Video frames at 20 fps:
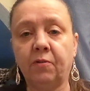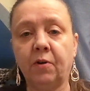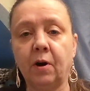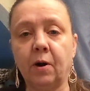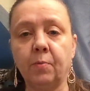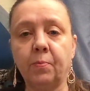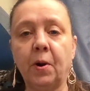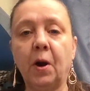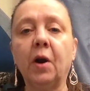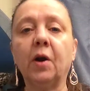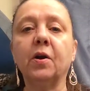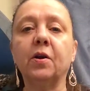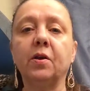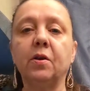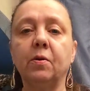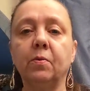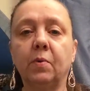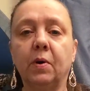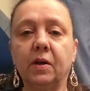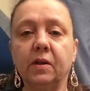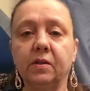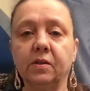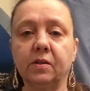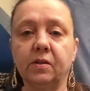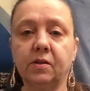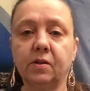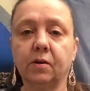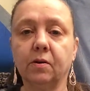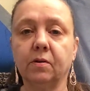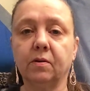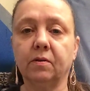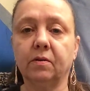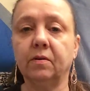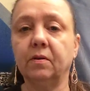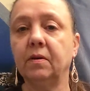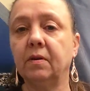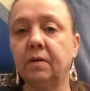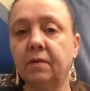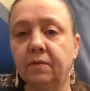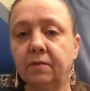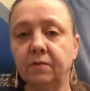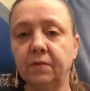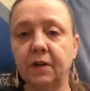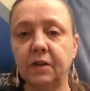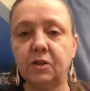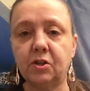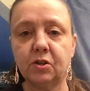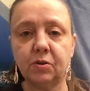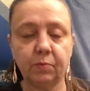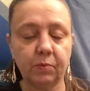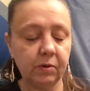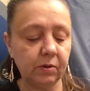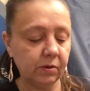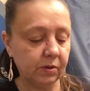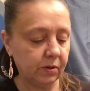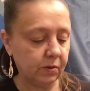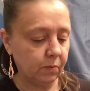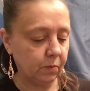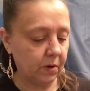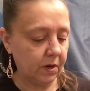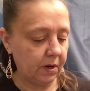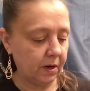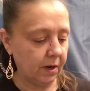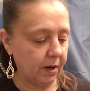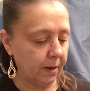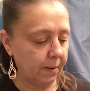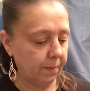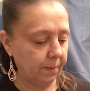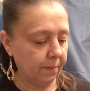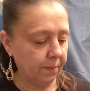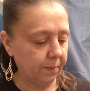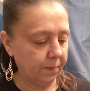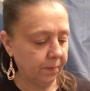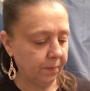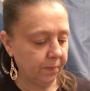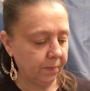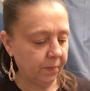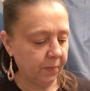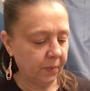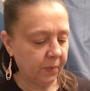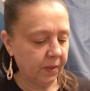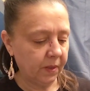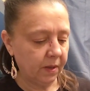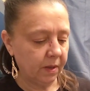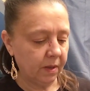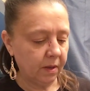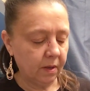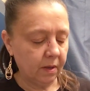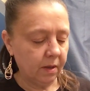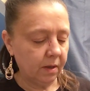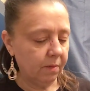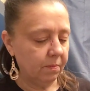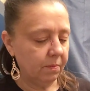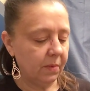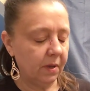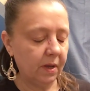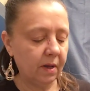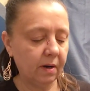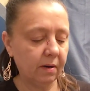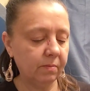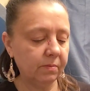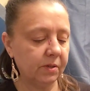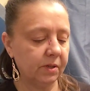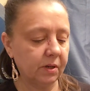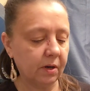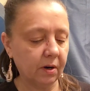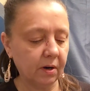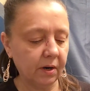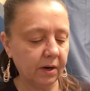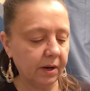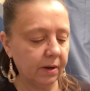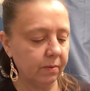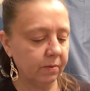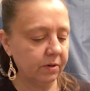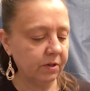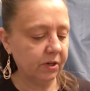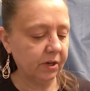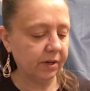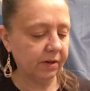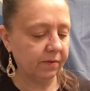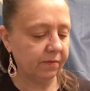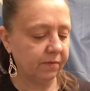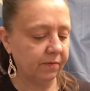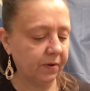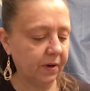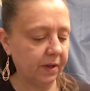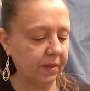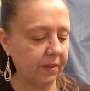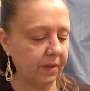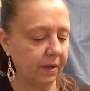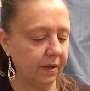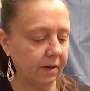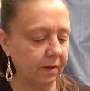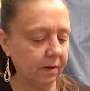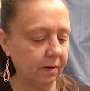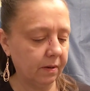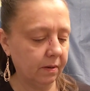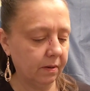far apart you want certain vegetables and whatnot. Man, I'm sorry. I wish I could find that.